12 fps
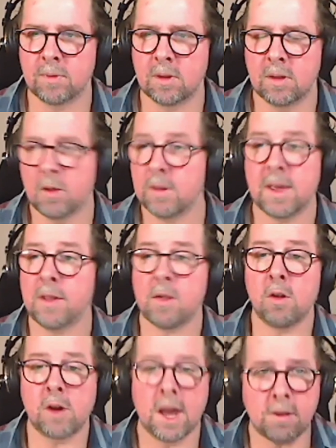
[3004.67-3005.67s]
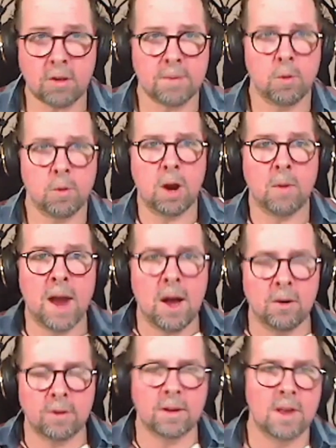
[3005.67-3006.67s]
there's all kinds of support
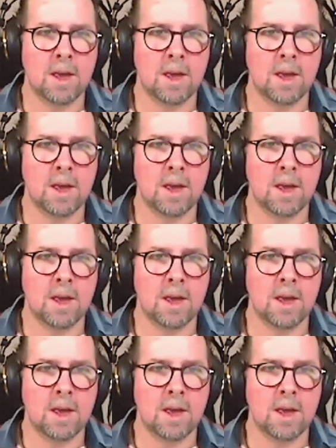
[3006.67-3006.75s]
around.